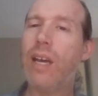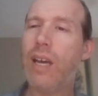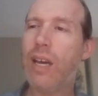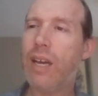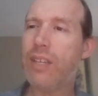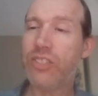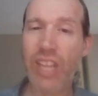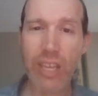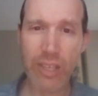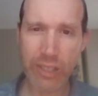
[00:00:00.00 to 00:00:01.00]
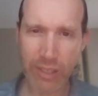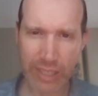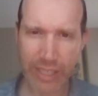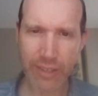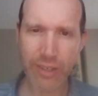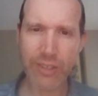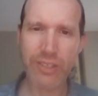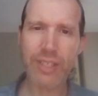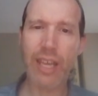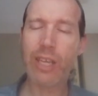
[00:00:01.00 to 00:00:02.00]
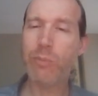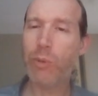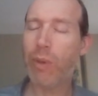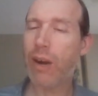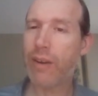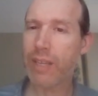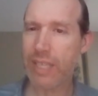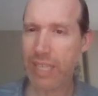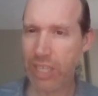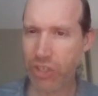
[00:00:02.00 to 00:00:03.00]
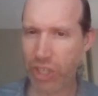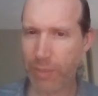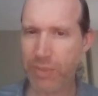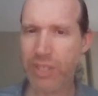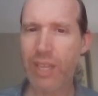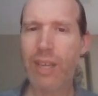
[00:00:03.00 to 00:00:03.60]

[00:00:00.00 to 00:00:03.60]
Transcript: uh, secular leaders like Mubarak in Egypt